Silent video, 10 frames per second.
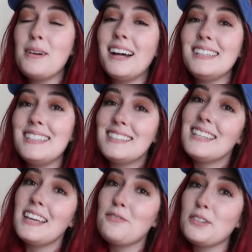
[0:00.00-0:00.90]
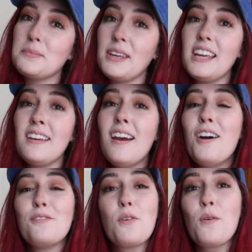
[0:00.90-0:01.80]
on A Disney Life for Me
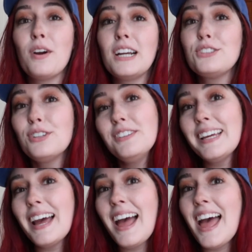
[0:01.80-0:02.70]
for trivia